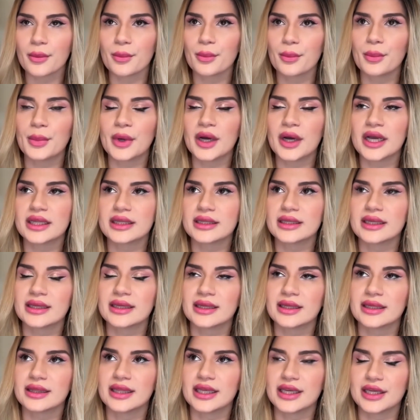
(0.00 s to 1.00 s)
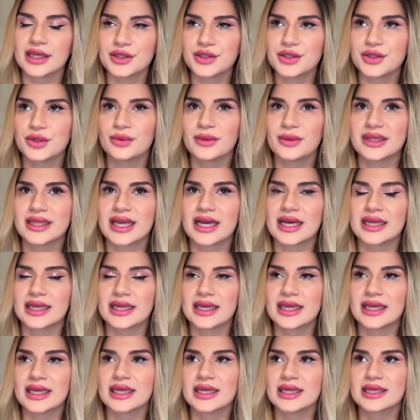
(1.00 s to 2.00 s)
But the issue with that
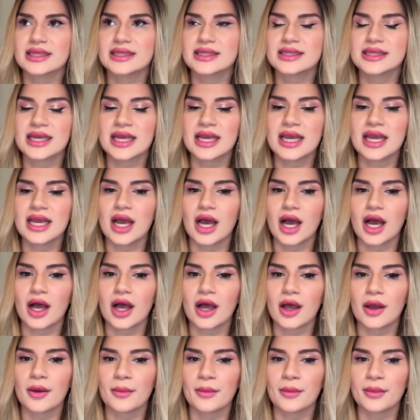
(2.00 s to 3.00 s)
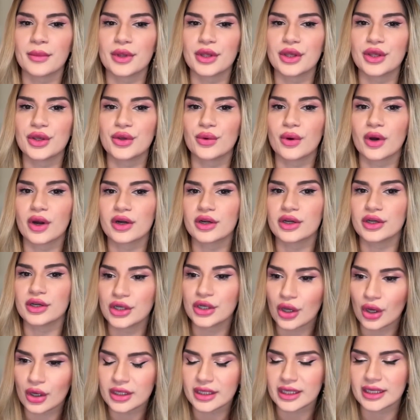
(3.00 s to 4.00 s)
is you are
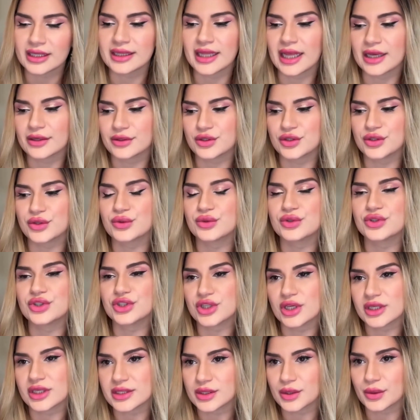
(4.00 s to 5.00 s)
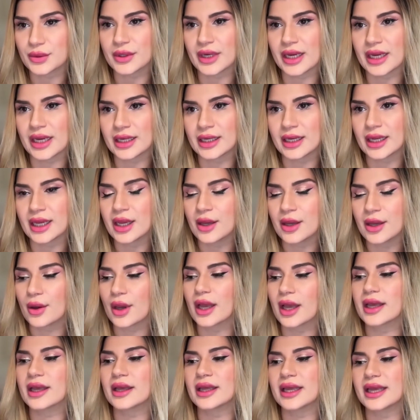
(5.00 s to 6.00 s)
not allowed to just create
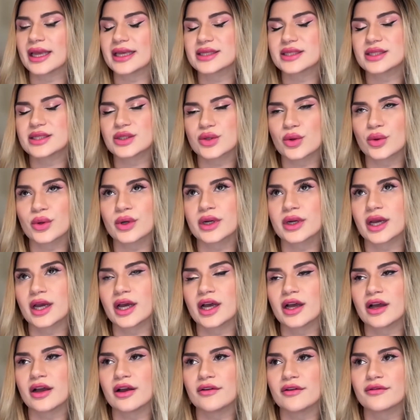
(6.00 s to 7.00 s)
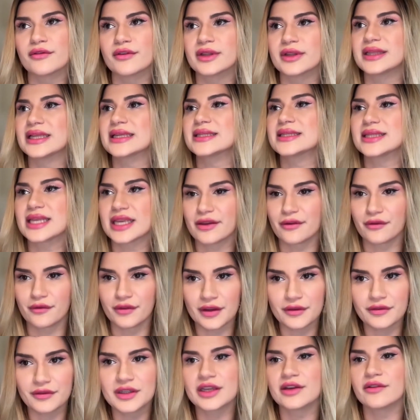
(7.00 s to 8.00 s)
a sort of, let's say,
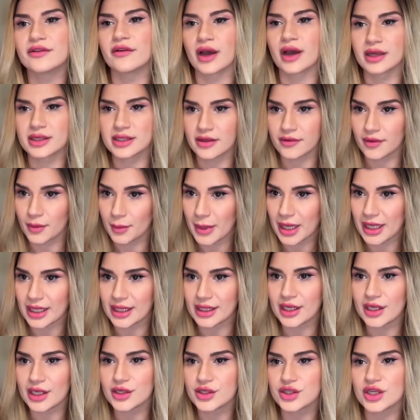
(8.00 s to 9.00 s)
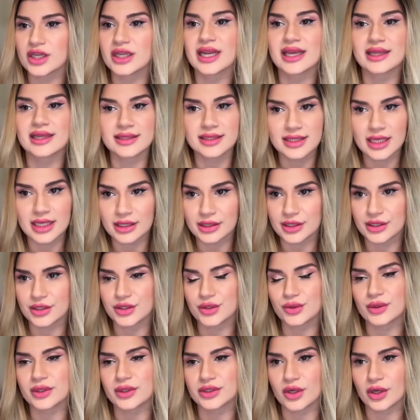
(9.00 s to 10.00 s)
50 vial of medication and send it
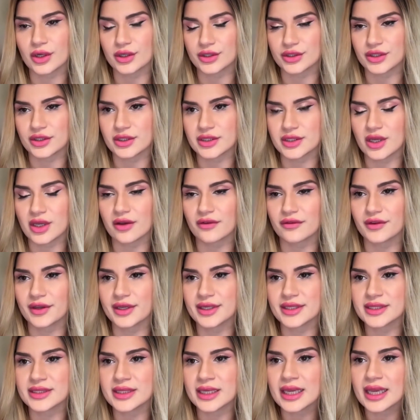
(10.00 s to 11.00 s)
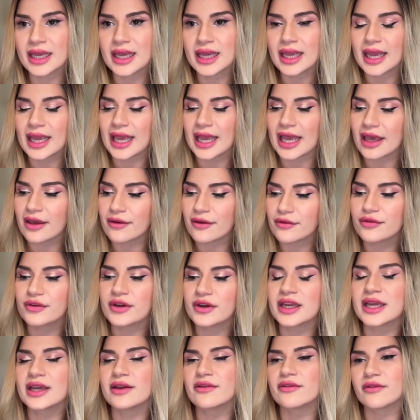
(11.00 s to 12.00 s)
to a doctor's office.
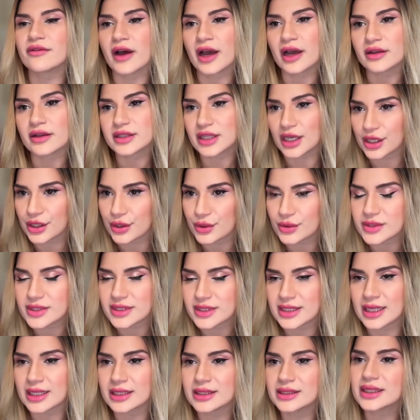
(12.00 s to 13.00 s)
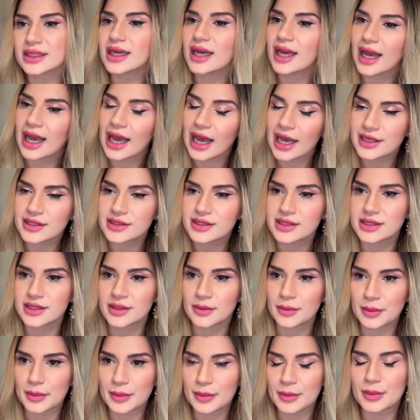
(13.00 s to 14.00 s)
Every vial that you send has
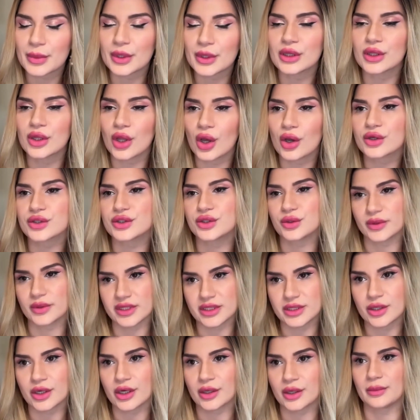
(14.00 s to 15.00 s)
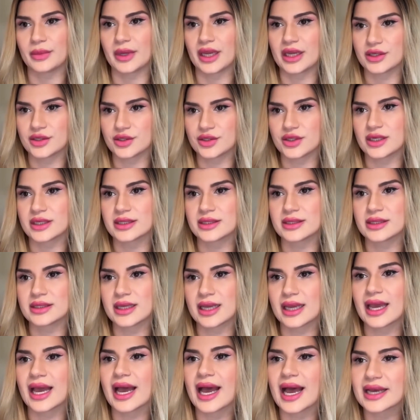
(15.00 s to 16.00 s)
to belong to a certain patient.
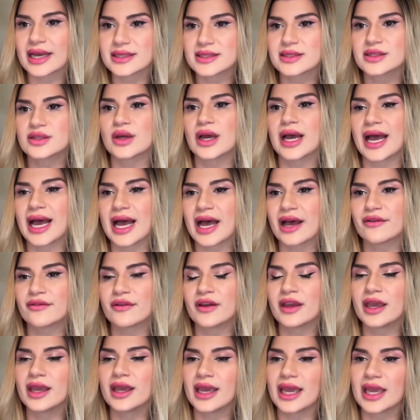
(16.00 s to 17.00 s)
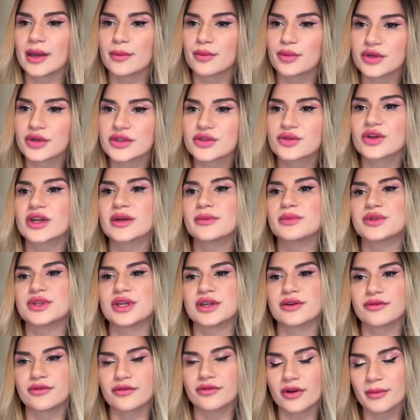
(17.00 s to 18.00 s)
It has to have a
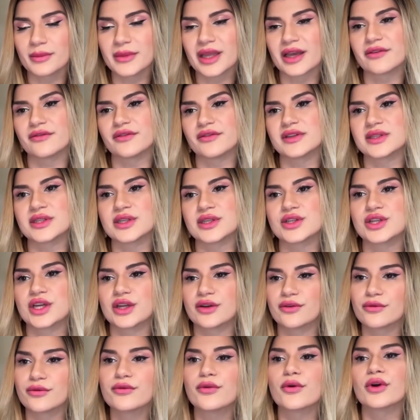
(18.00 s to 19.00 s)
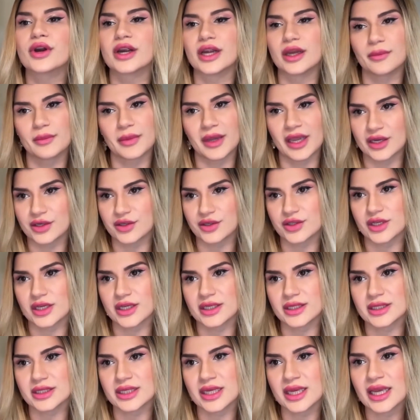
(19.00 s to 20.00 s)
prescription from that physician for a
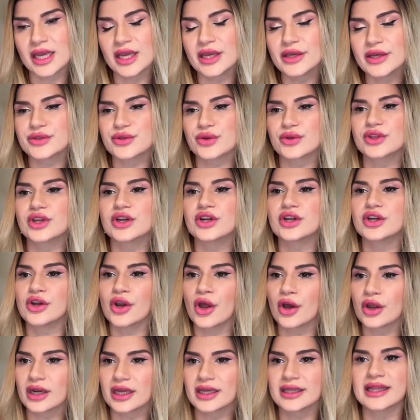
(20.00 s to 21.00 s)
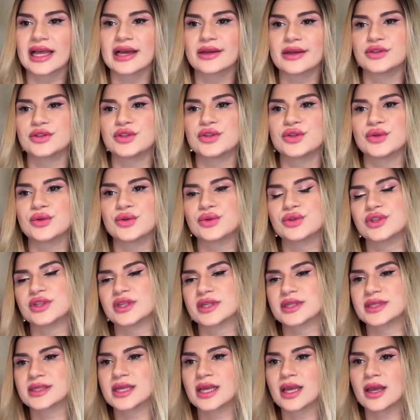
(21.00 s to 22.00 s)
patient. So they're not allowed to
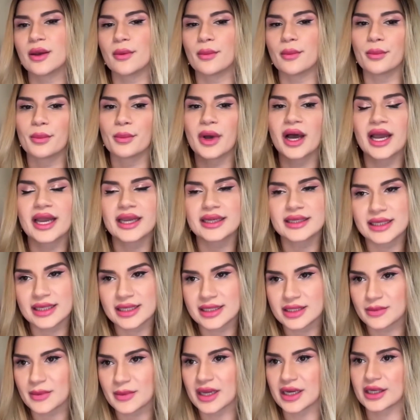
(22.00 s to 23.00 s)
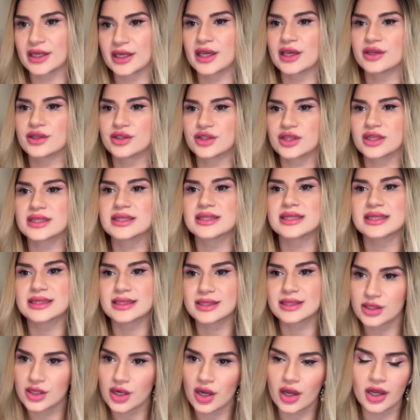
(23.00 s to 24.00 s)
just buy these medications and
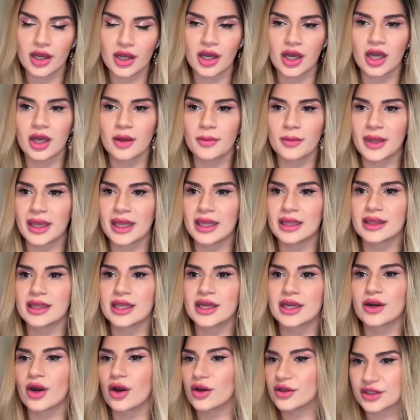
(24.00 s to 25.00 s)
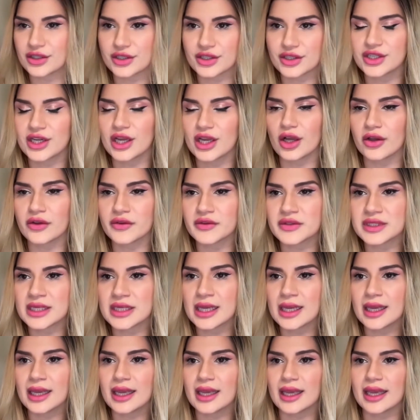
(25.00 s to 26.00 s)
stock up on their shelves.
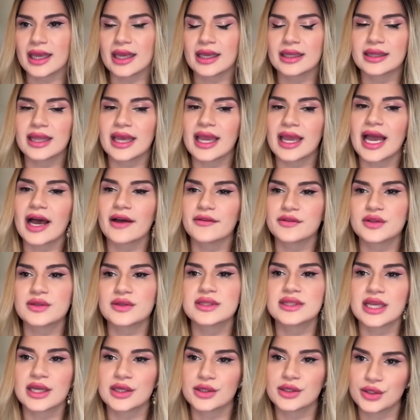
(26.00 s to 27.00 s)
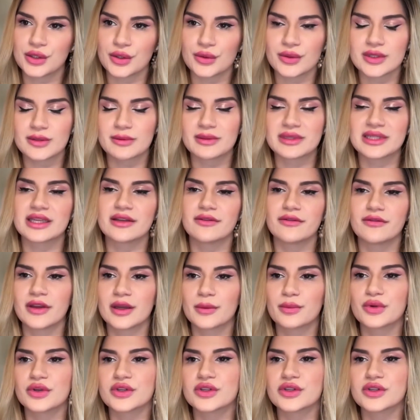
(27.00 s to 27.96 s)
They have to send you a specific